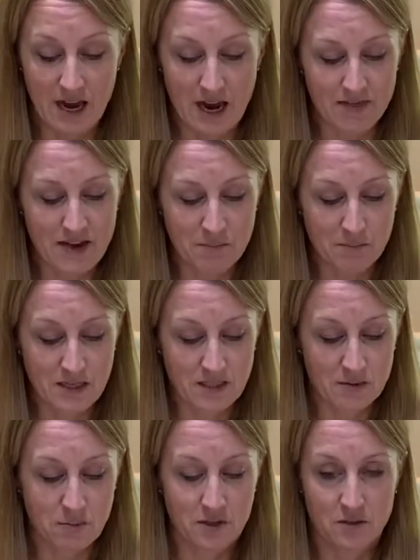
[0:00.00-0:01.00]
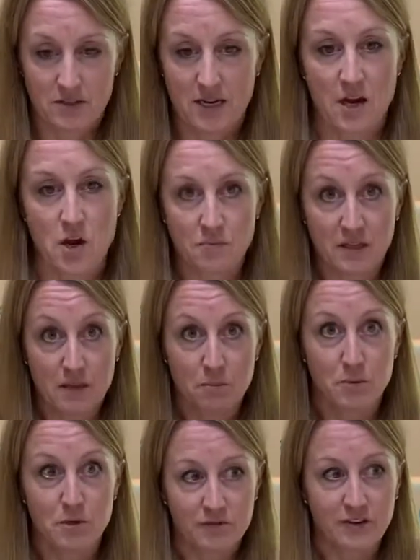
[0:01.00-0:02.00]
and that means when you're, say, opening the
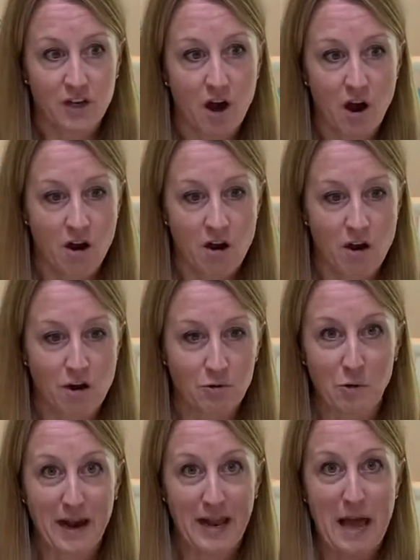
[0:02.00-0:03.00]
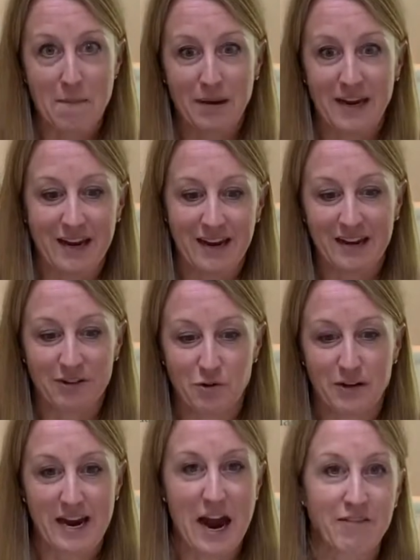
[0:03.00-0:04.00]
boot of a car or clapping or
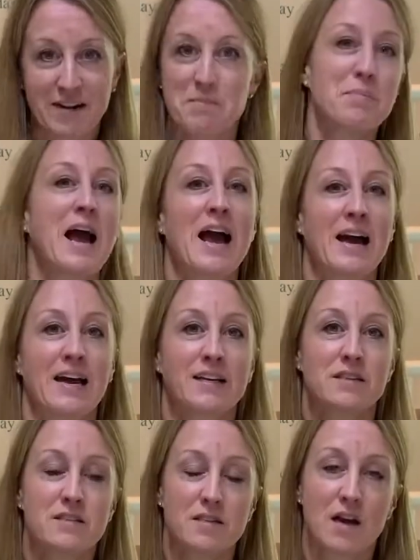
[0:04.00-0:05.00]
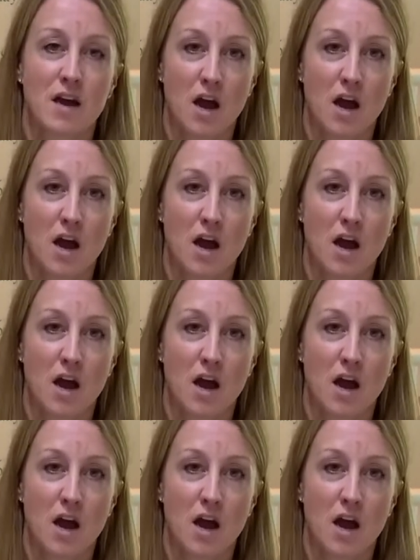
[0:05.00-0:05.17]
carrying bags,